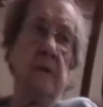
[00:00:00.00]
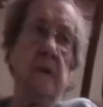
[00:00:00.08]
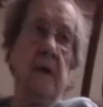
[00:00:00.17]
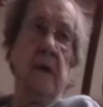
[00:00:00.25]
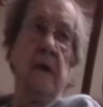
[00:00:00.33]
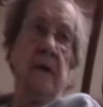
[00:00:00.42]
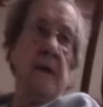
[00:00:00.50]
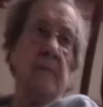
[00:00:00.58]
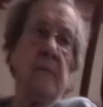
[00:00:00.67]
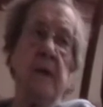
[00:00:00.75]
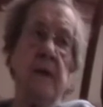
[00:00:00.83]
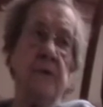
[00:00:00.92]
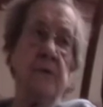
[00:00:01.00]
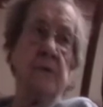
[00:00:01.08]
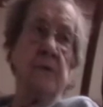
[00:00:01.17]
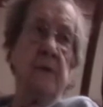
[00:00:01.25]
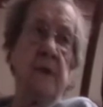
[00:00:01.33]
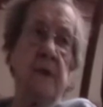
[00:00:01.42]
And them days,
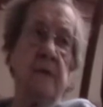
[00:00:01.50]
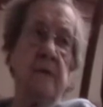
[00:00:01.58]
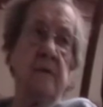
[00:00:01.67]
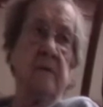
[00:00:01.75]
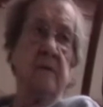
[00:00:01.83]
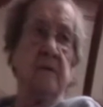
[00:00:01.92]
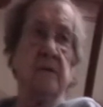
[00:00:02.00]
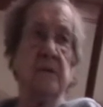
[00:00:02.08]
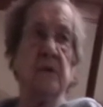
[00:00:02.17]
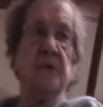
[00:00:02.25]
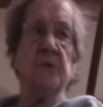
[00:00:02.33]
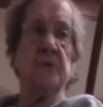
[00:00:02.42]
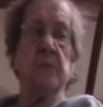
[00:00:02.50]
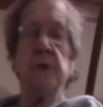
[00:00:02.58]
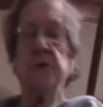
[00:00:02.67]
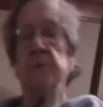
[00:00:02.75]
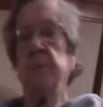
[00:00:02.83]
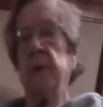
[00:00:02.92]
they didn't know too
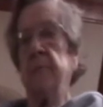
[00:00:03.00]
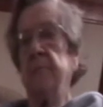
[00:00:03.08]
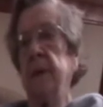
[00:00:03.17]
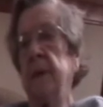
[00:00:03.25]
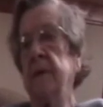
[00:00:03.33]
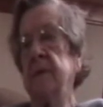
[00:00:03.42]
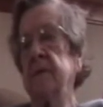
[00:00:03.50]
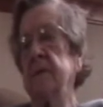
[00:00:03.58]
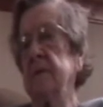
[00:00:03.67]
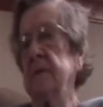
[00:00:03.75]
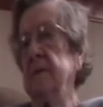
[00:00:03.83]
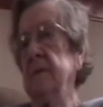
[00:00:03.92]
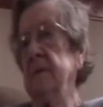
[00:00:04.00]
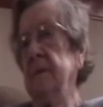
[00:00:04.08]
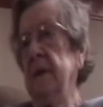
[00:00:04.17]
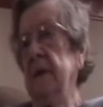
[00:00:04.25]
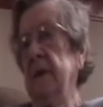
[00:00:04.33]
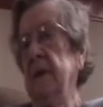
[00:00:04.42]
much about medicine.
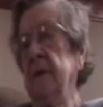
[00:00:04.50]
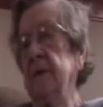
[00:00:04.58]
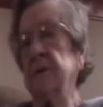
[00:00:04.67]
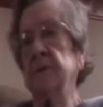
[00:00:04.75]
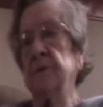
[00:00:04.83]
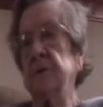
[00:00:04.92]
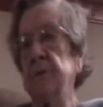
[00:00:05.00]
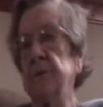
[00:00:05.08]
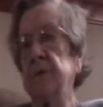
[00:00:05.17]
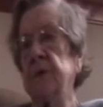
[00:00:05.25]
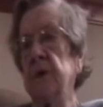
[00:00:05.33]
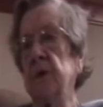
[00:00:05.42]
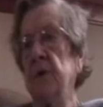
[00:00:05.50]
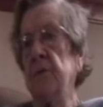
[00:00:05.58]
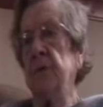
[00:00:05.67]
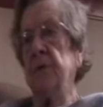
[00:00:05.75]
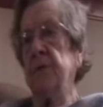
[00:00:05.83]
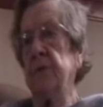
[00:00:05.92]
So she was in a
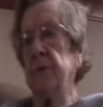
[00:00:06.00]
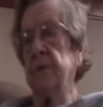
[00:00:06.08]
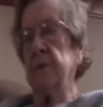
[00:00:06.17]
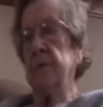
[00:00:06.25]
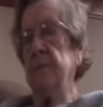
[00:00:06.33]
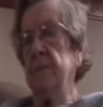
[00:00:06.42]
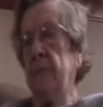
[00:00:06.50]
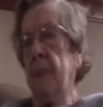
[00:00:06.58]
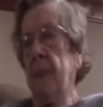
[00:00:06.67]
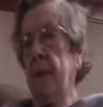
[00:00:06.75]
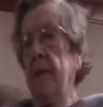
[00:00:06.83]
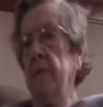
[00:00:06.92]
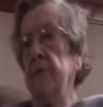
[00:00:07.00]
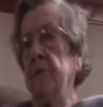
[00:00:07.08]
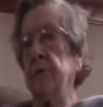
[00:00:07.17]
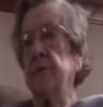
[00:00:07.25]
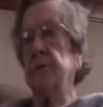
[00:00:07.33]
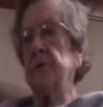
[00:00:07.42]
coma for
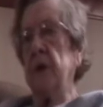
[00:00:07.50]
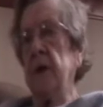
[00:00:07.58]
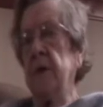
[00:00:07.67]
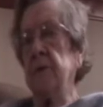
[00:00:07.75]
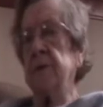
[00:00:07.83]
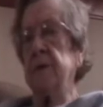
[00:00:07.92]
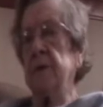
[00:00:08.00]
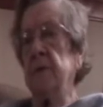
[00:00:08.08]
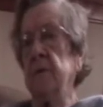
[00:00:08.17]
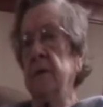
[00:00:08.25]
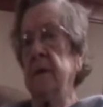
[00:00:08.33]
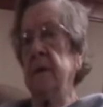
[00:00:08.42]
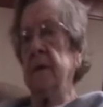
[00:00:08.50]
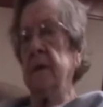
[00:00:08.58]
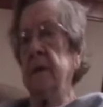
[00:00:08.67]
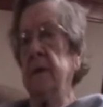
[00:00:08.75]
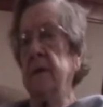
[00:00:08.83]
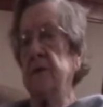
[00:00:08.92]
But Charlie was in
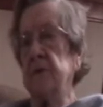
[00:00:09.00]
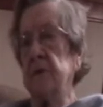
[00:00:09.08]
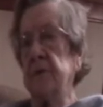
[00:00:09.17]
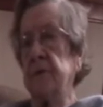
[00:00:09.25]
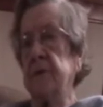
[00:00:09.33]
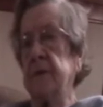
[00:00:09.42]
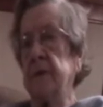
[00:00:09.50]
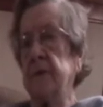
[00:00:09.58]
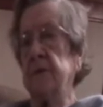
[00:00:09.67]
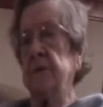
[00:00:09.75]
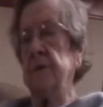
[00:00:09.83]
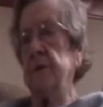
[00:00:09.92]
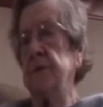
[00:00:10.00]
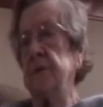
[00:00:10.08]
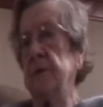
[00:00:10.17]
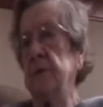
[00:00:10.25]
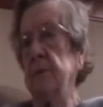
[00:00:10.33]
the service then too, so